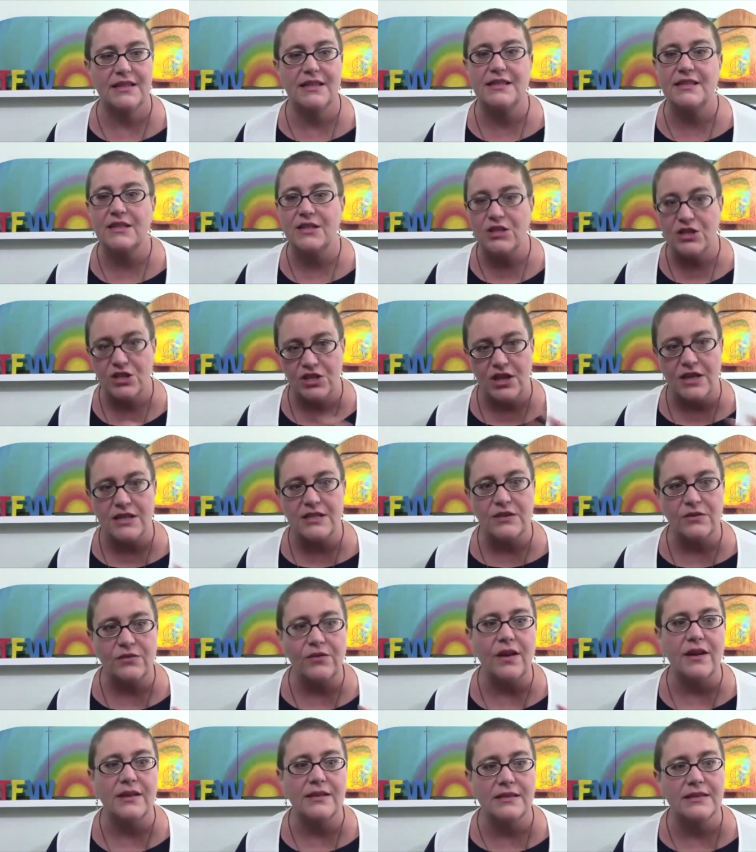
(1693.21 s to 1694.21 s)
This is
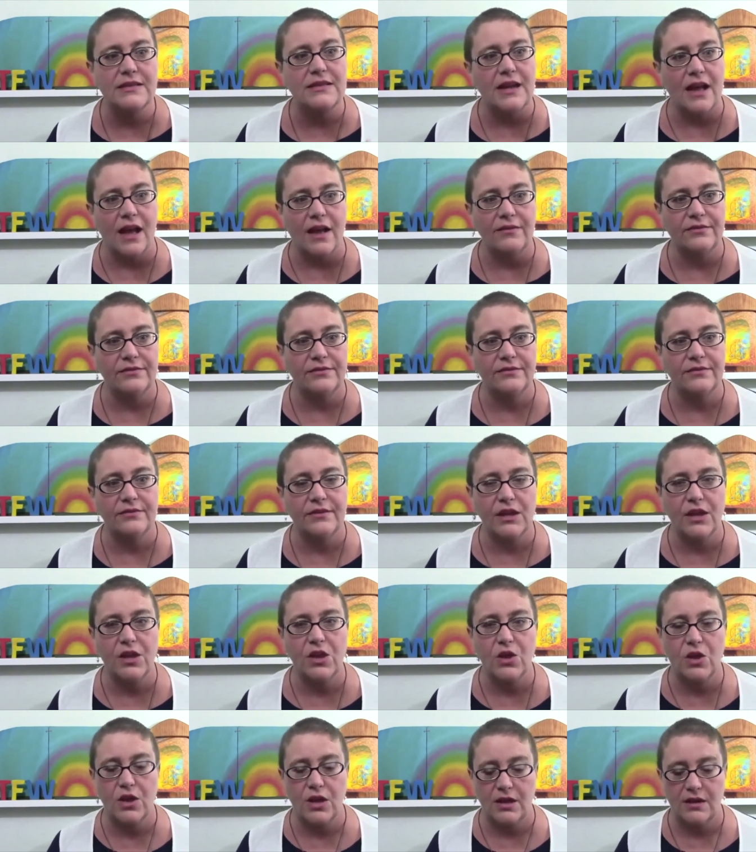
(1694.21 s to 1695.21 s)
just fun stuff
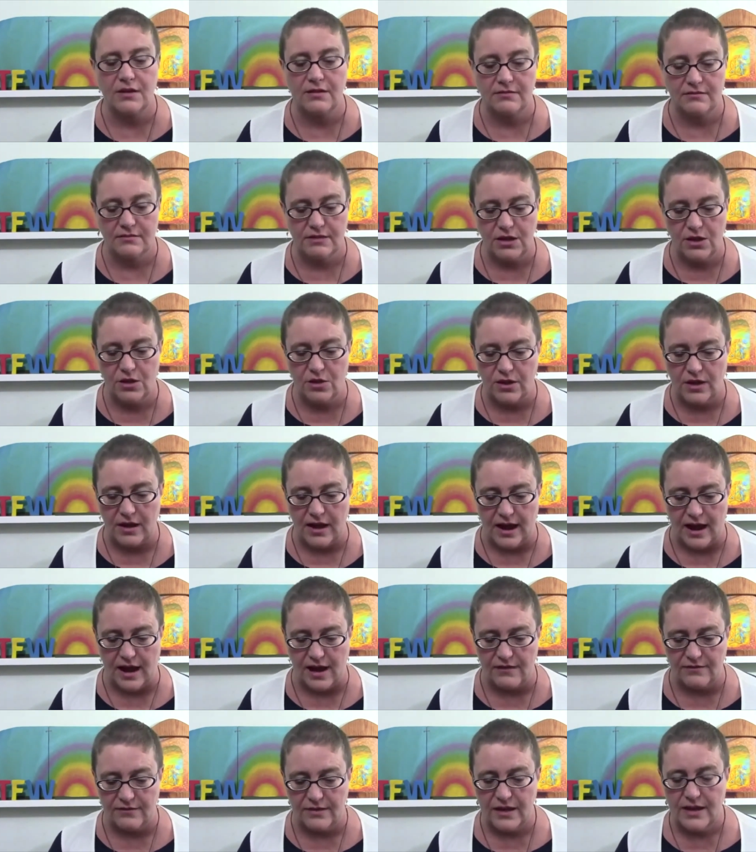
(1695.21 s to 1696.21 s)
that you can that you can
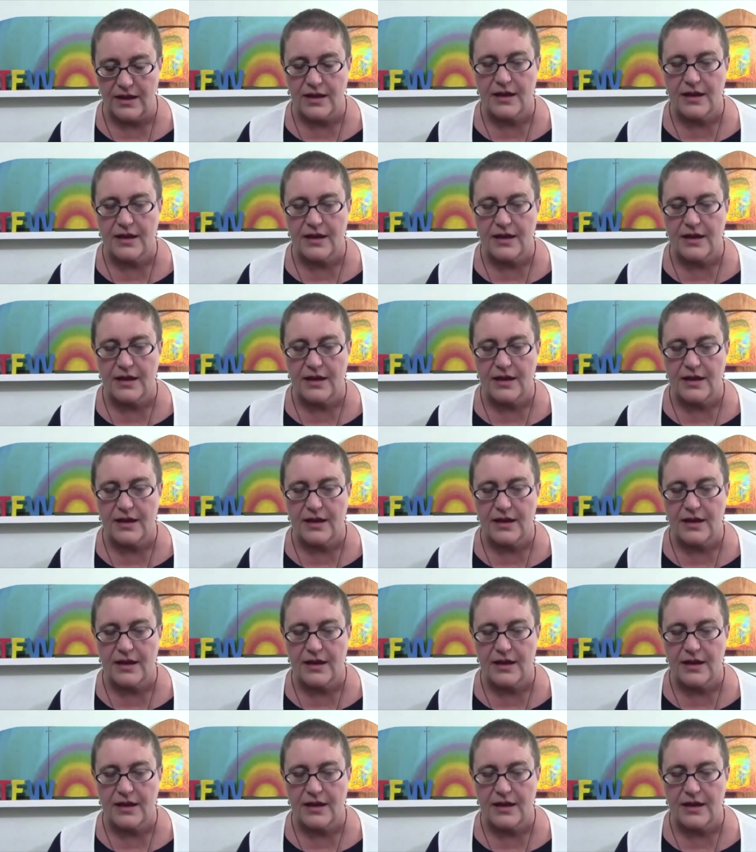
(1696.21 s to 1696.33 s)
have.